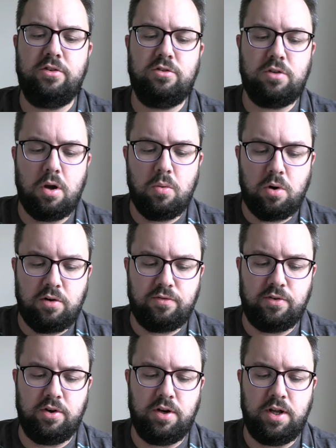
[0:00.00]
so
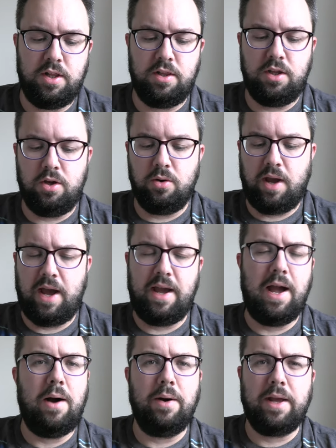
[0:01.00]
often in the
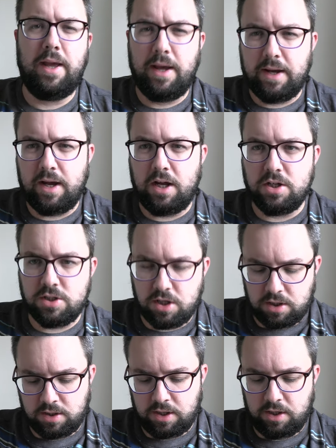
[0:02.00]
UK, our Kit Kat
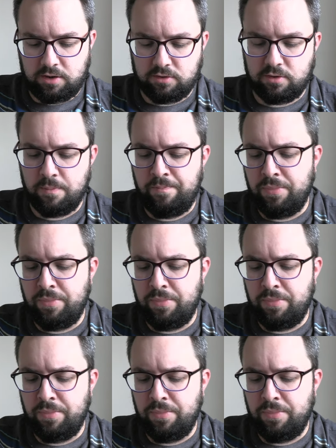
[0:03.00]
Chunkies,